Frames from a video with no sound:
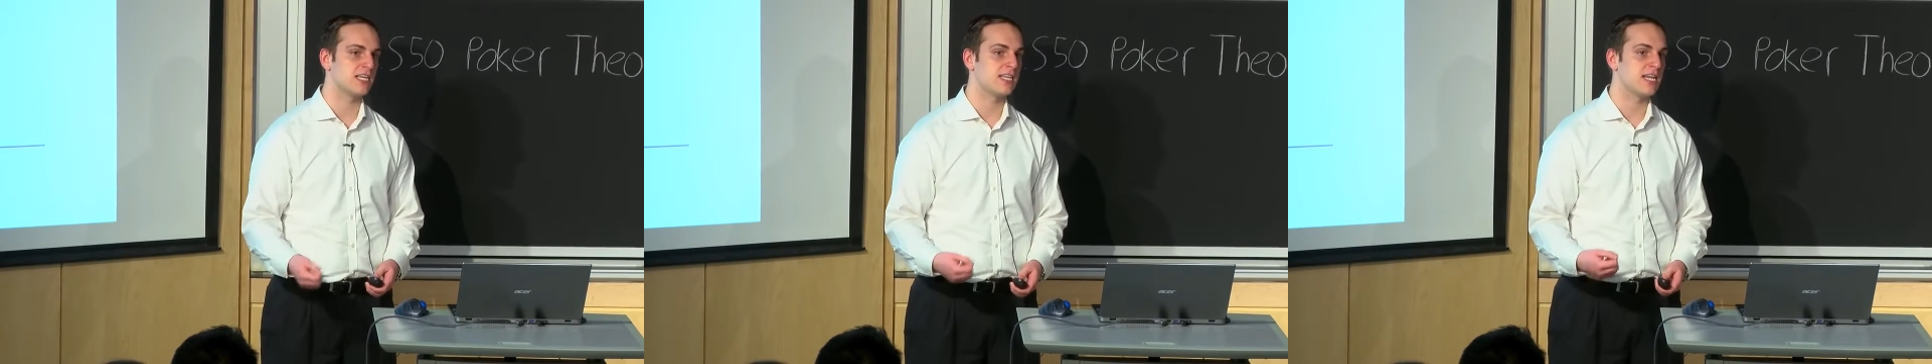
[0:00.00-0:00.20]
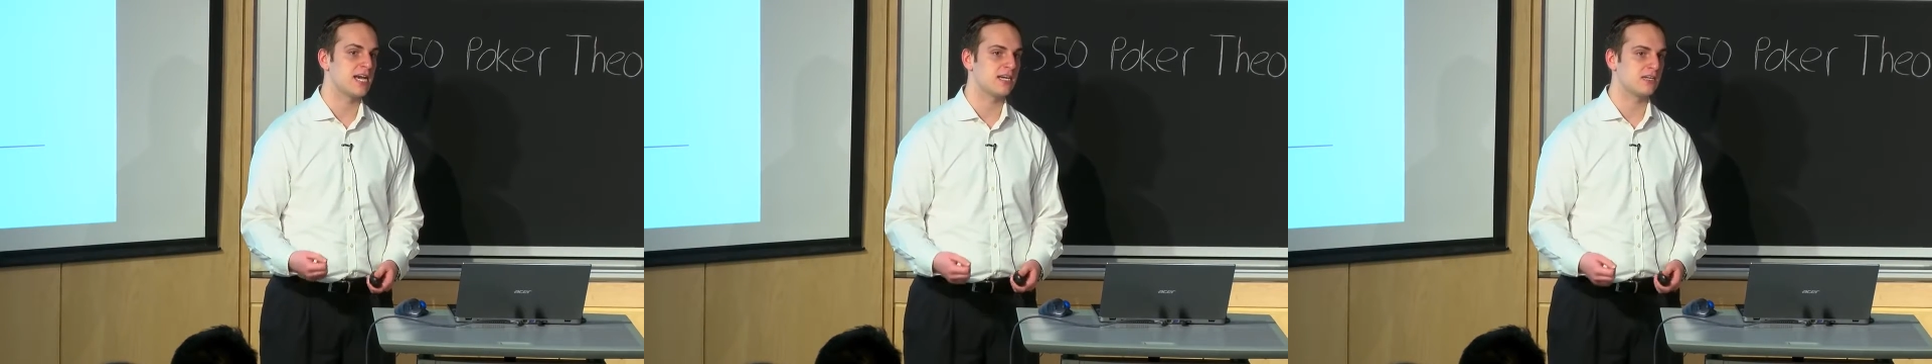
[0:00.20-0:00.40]

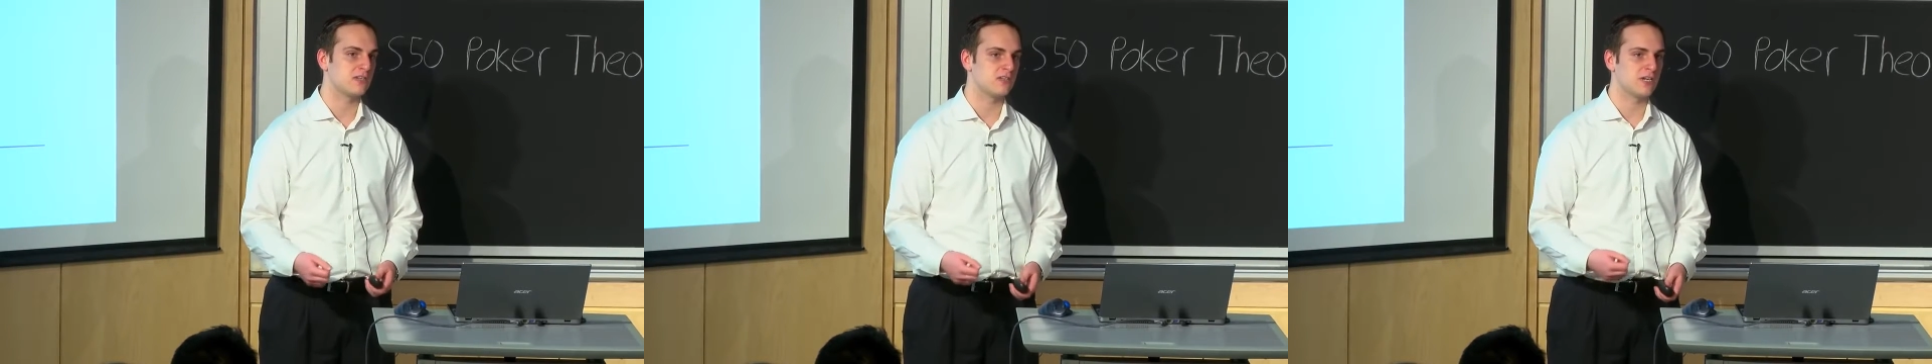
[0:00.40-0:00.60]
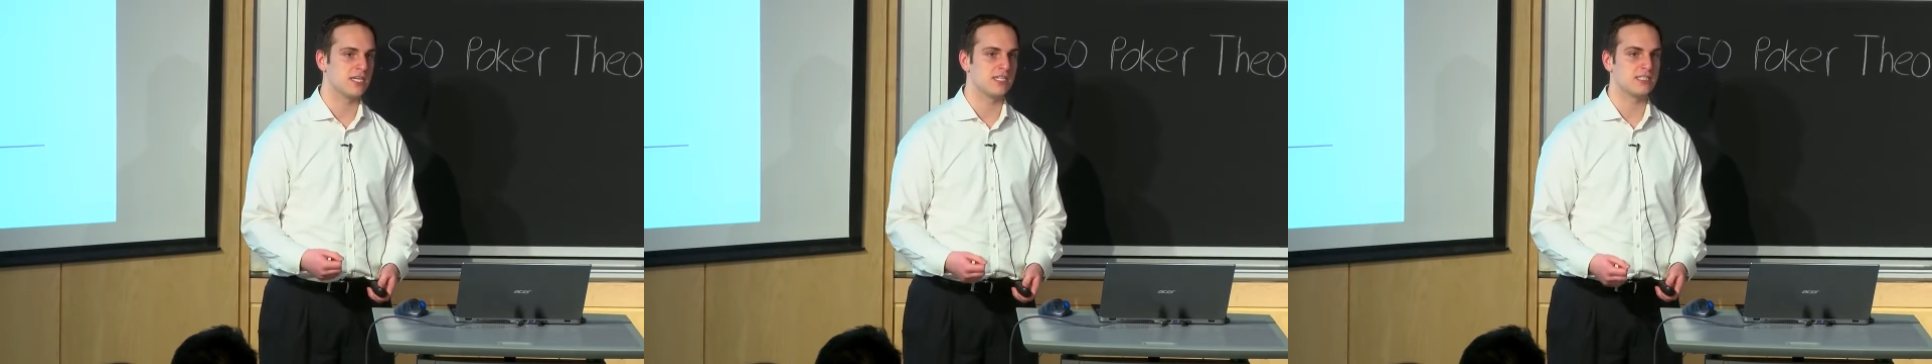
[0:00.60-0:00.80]
and that
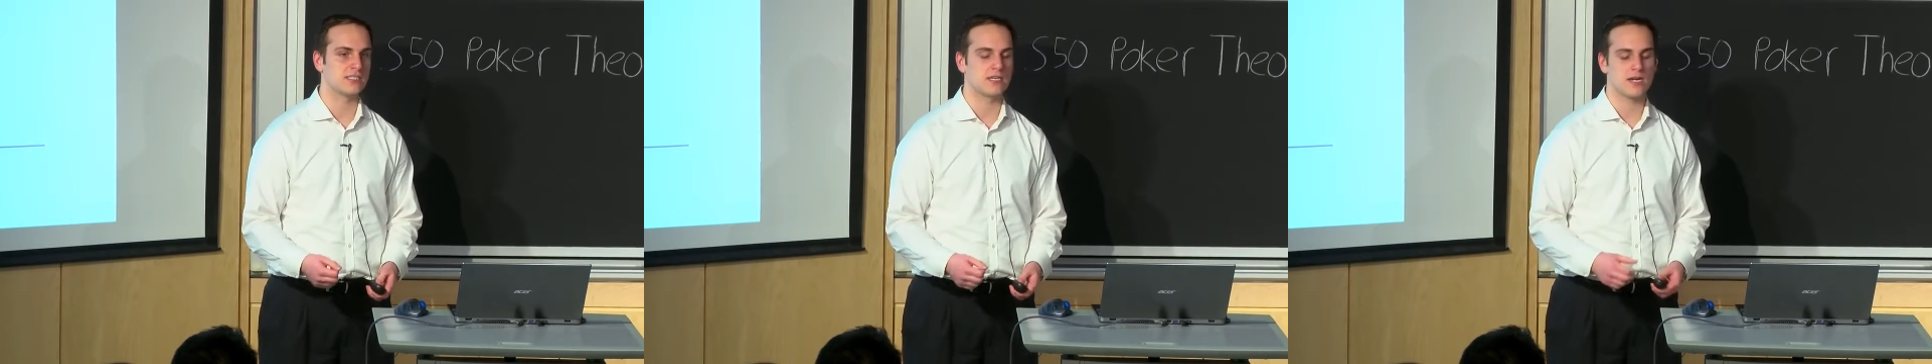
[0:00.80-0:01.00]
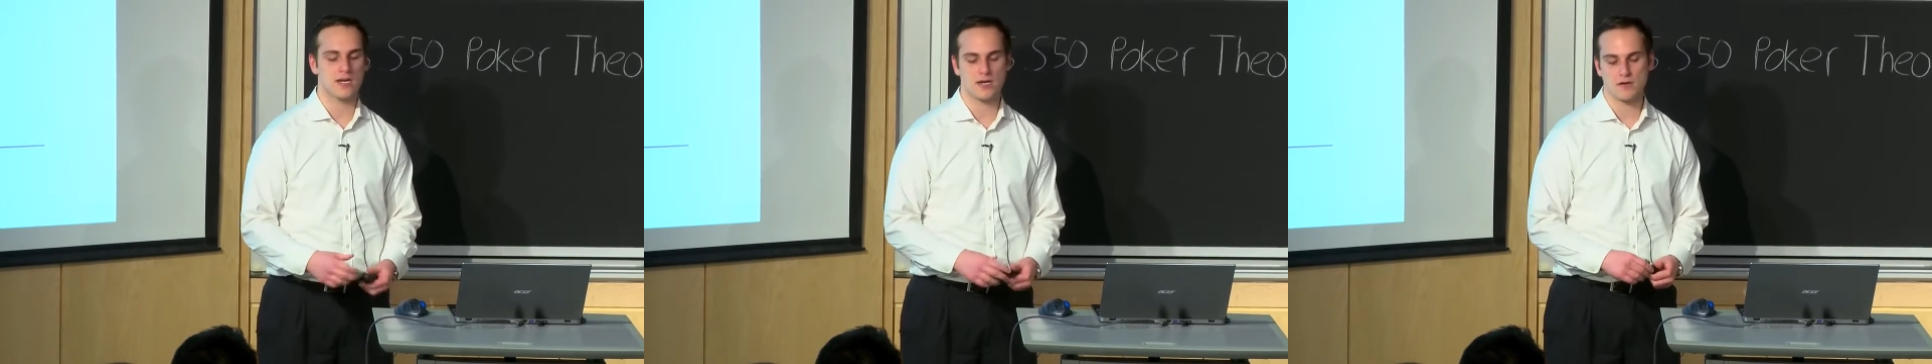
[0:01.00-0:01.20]
creates
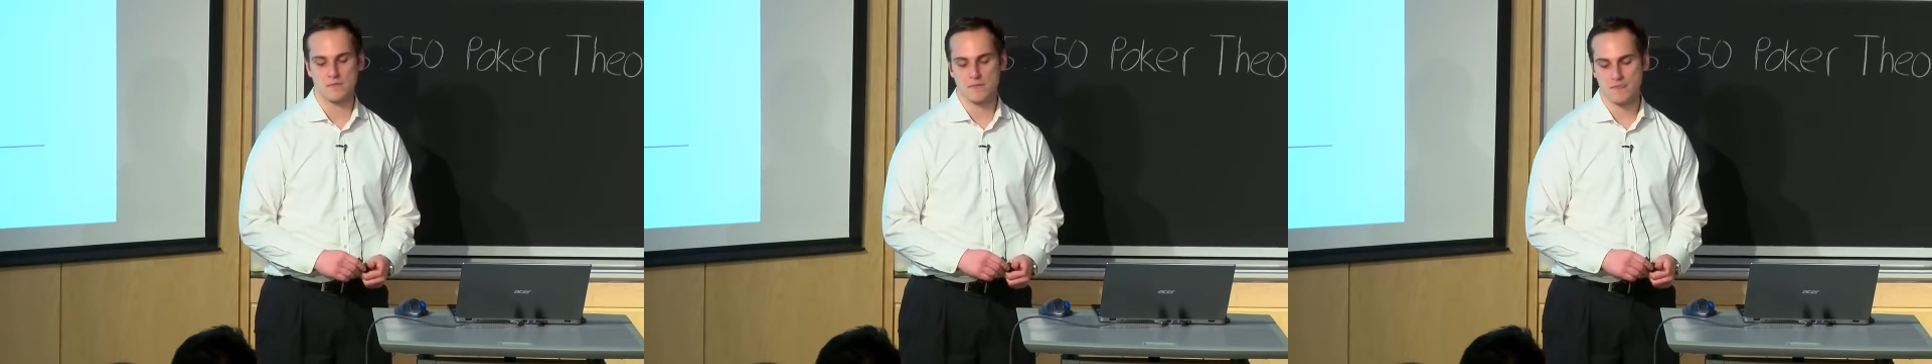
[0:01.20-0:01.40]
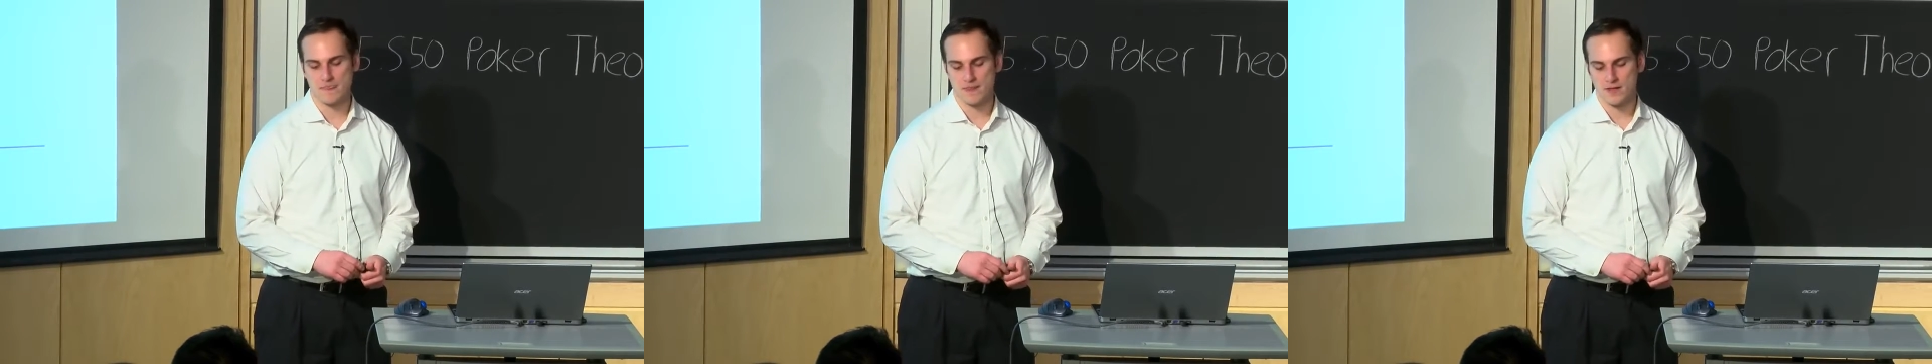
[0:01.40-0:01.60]

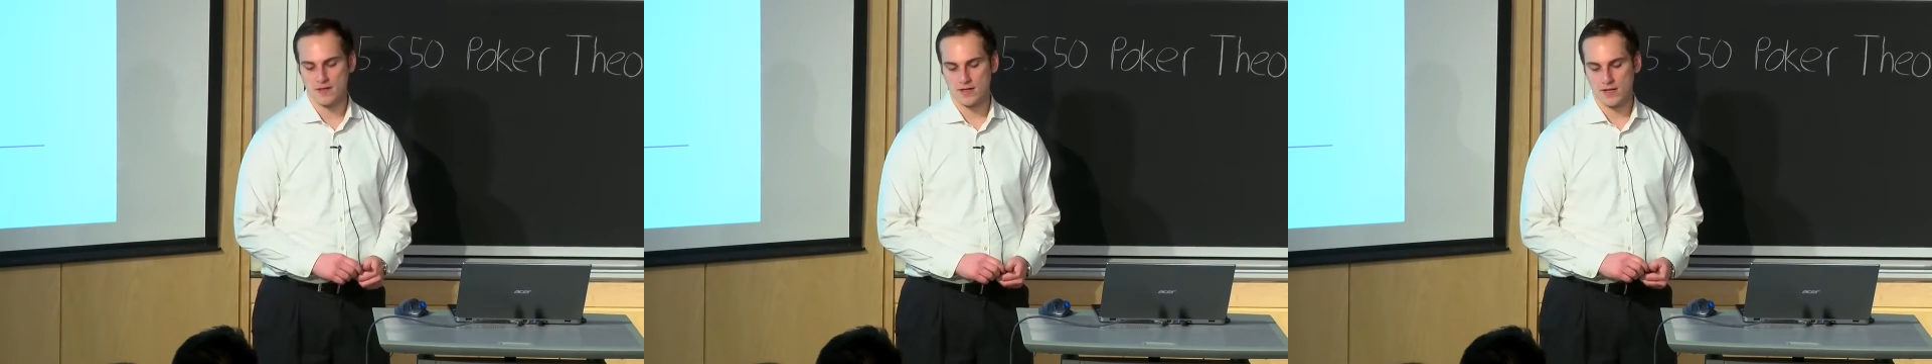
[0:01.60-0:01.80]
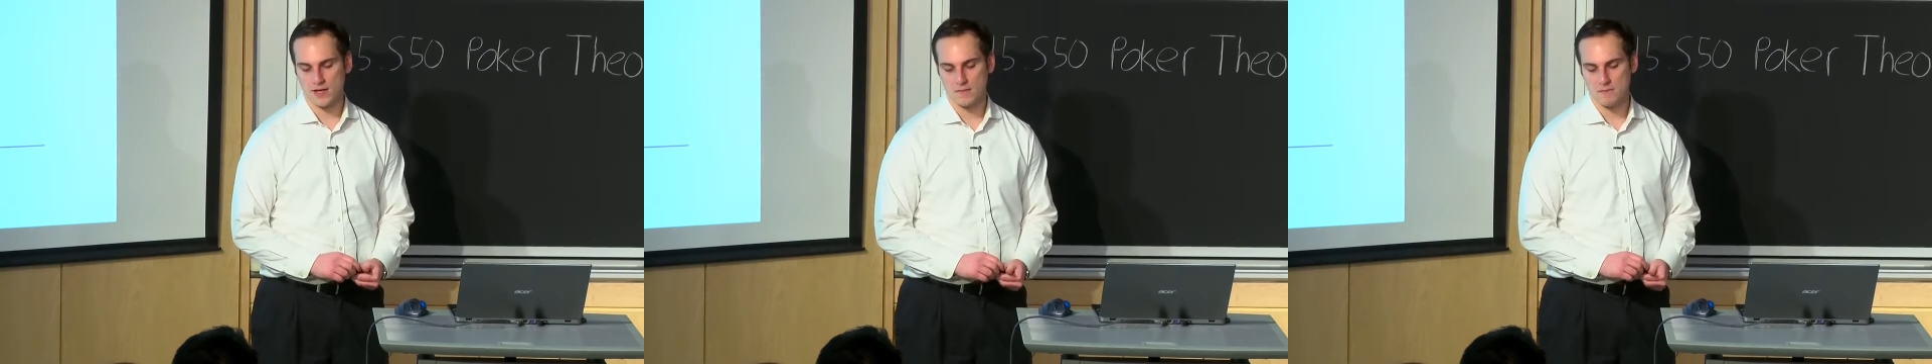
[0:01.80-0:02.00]

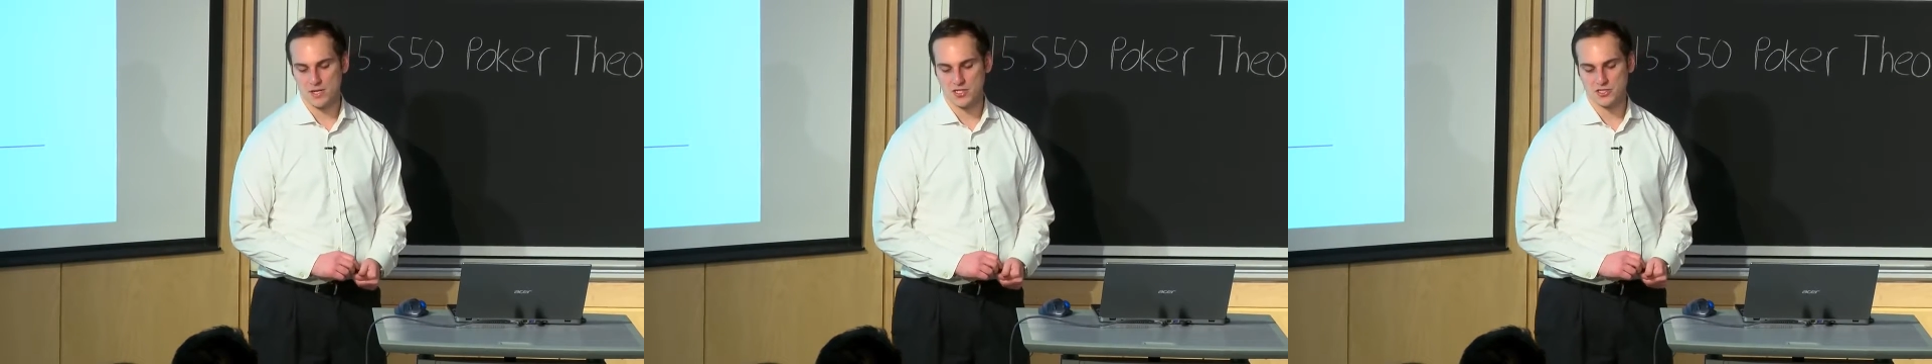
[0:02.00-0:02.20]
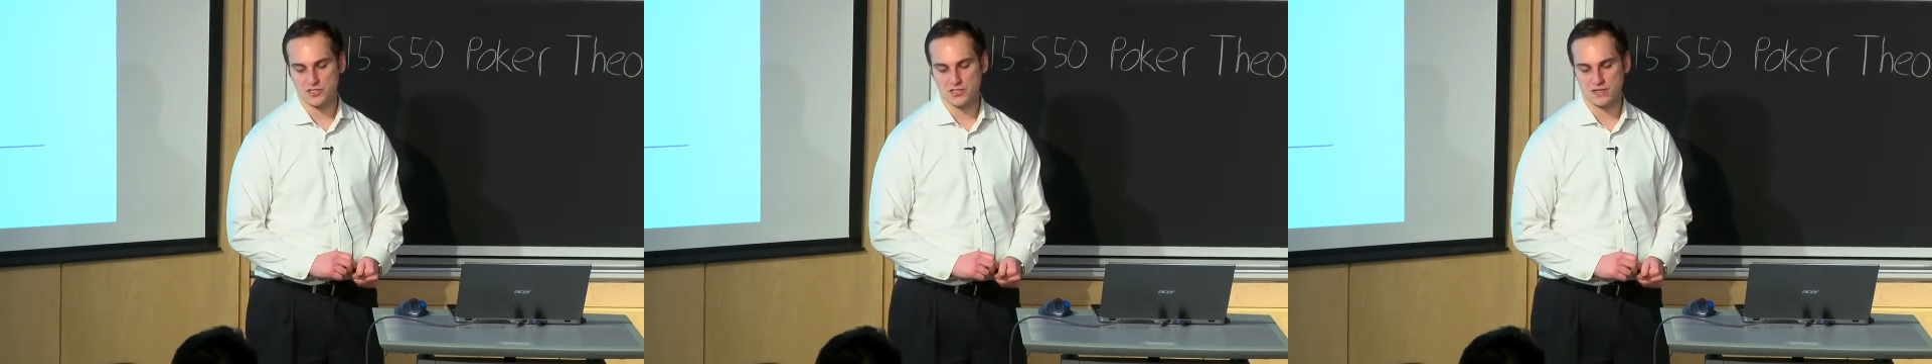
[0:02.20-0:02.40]
a much